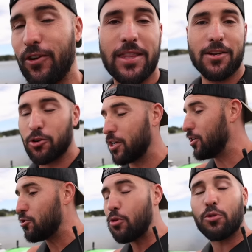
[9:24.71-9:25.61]
I think we're gonna
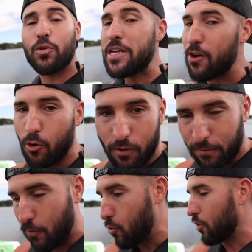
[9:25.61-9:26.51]
do 3 or
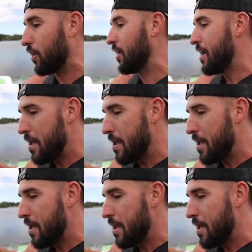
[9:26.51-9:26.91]
4